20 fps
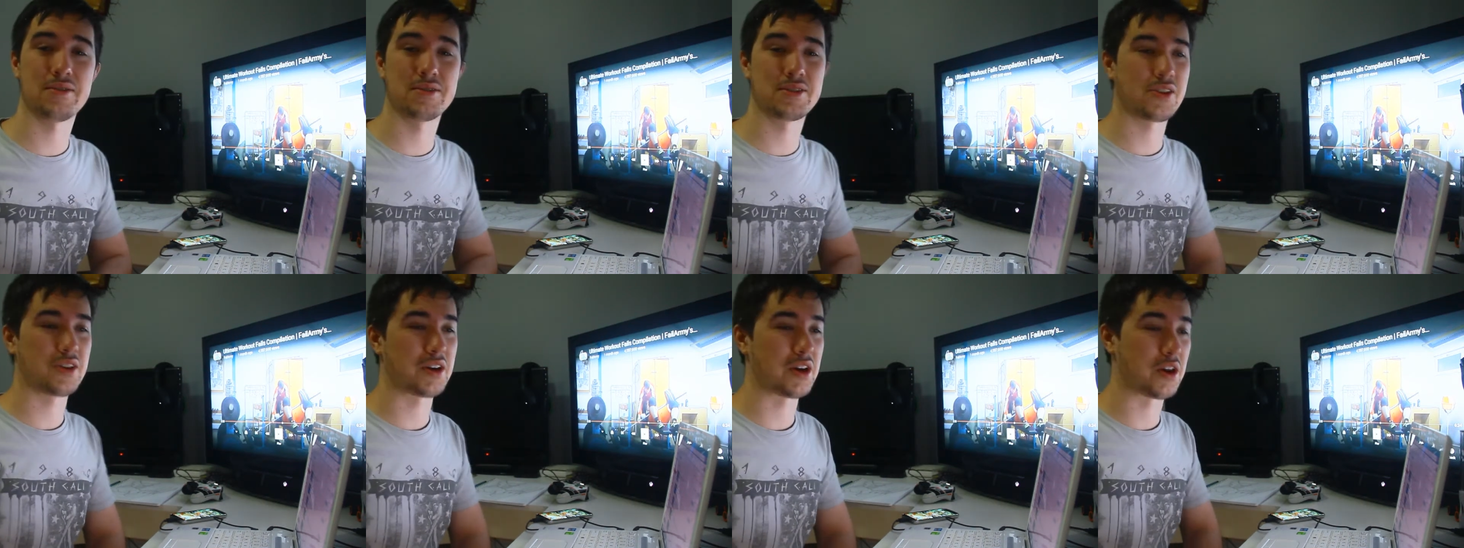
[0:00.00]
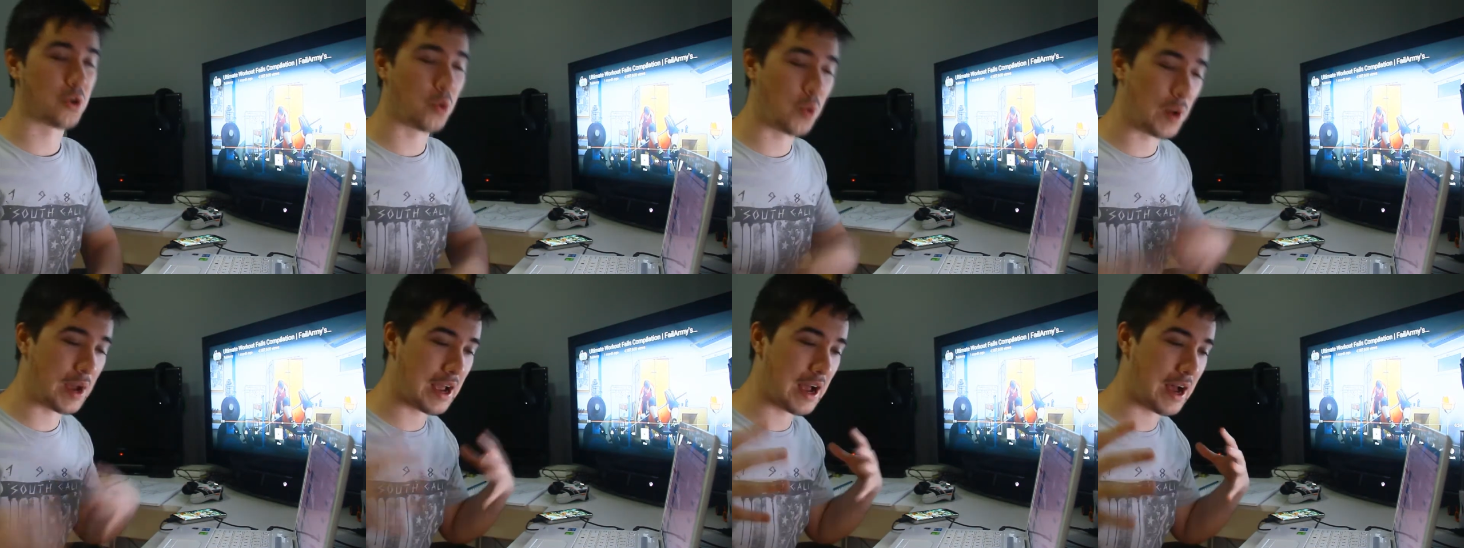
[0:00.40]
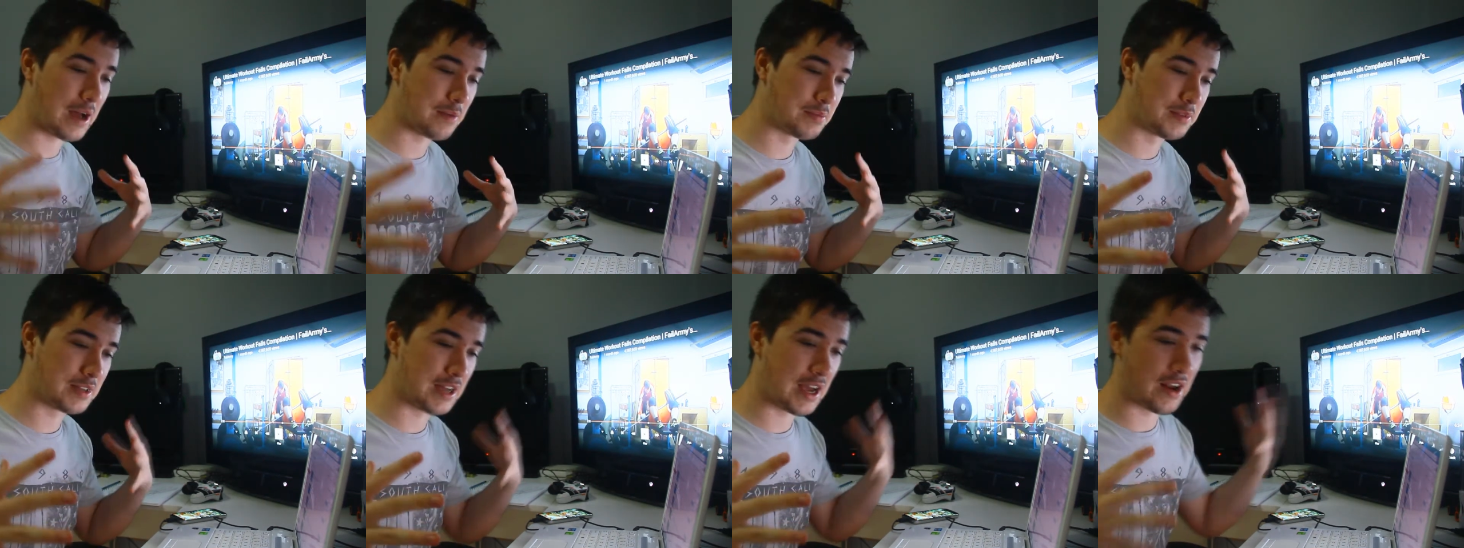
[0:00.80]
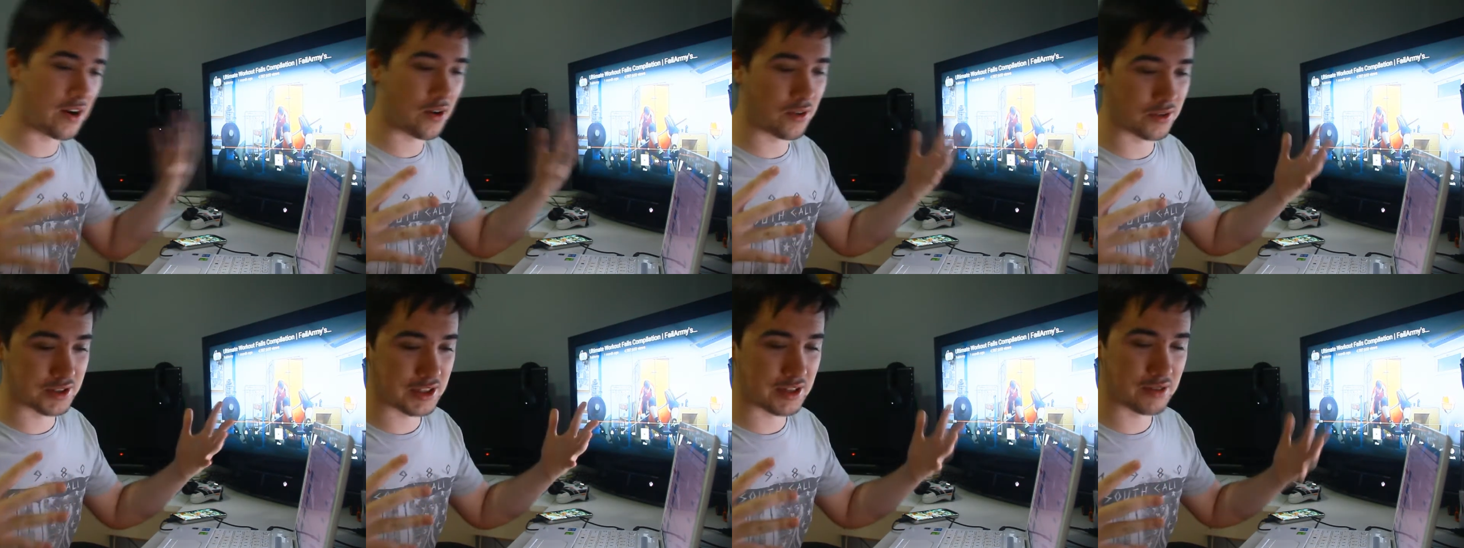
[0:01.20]
that was like a quick
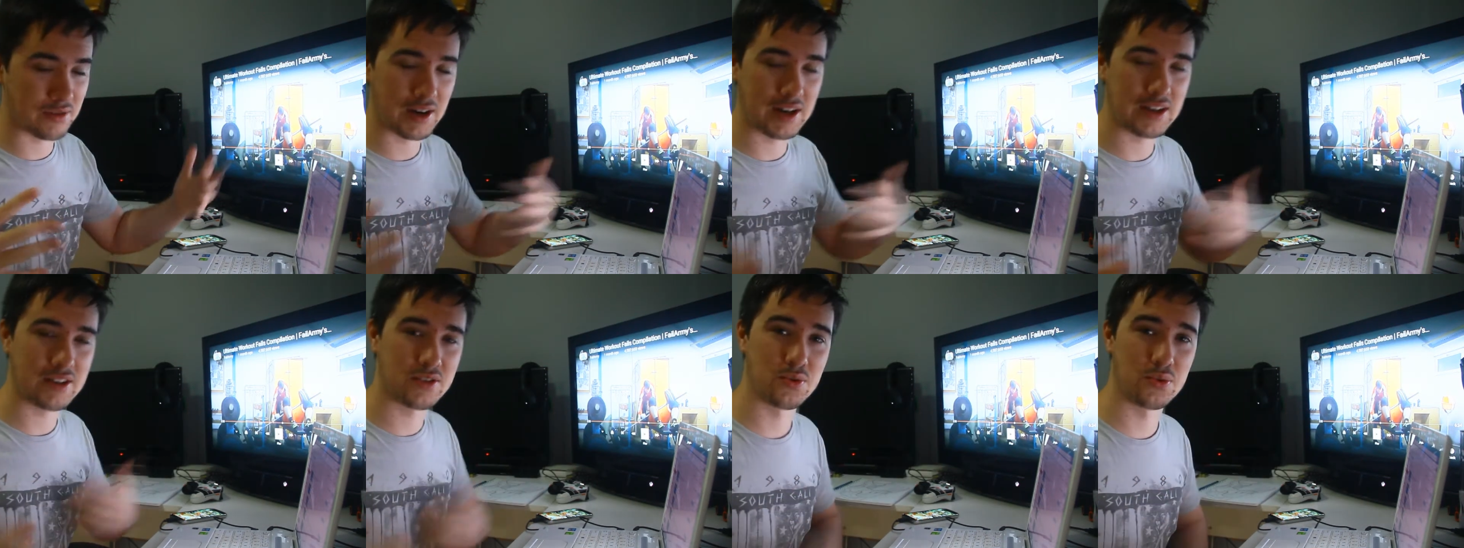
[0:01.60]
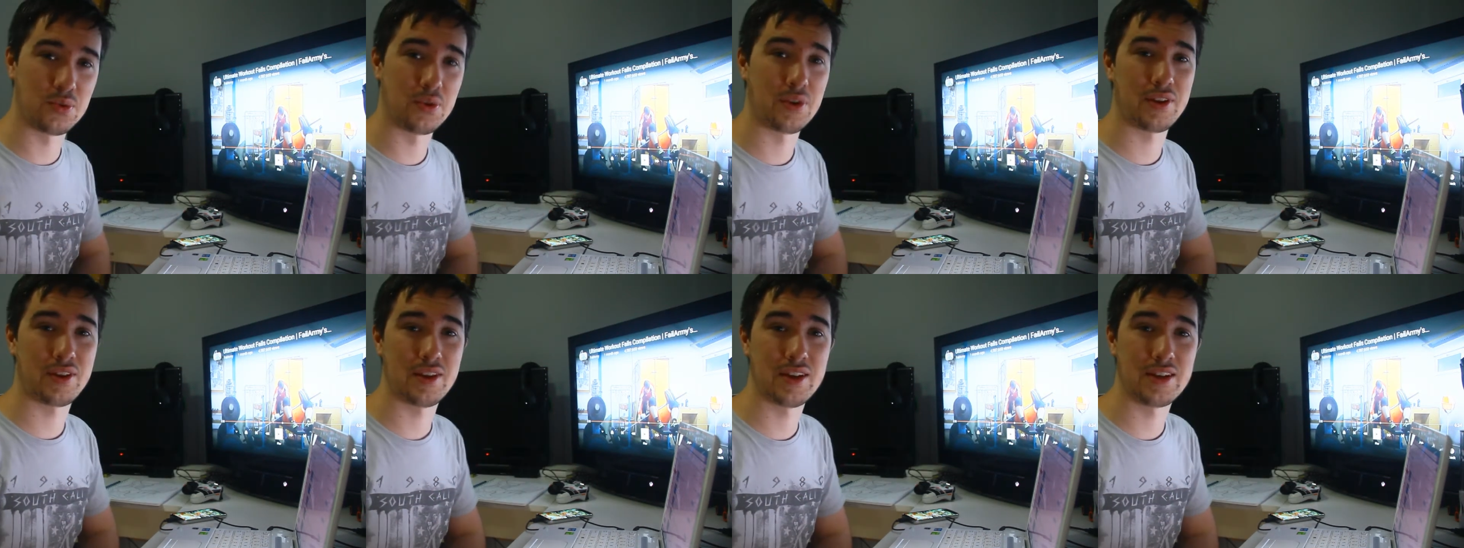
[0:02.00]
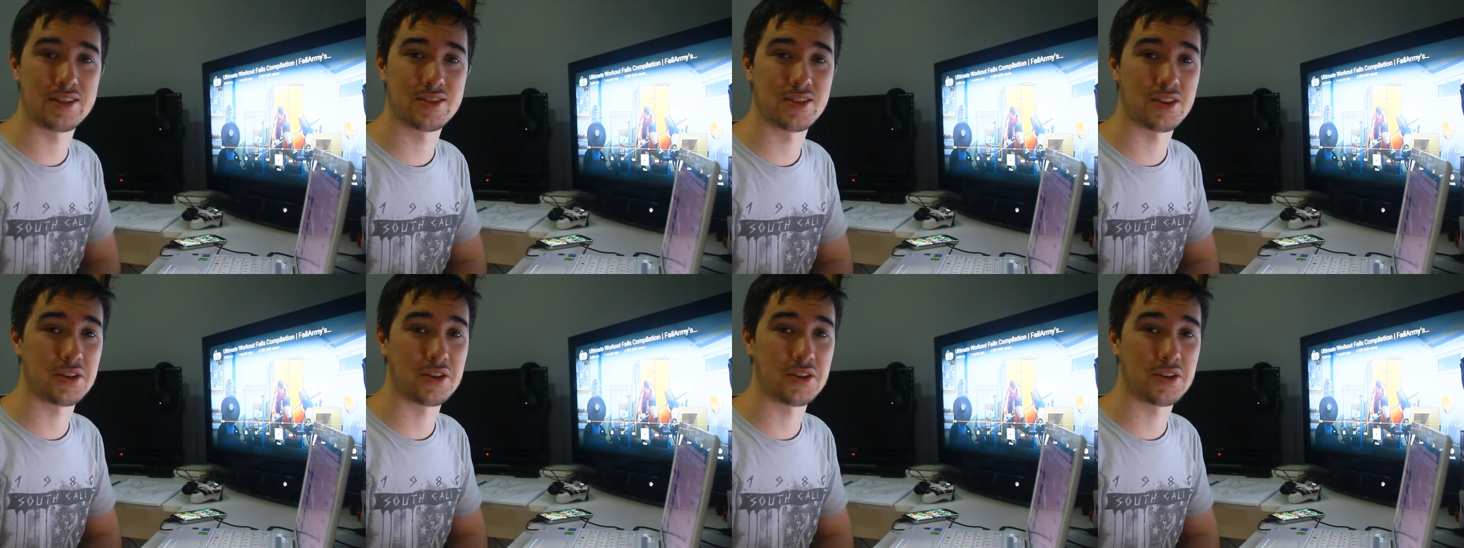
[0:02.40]
update, Aussie rant sort of thing.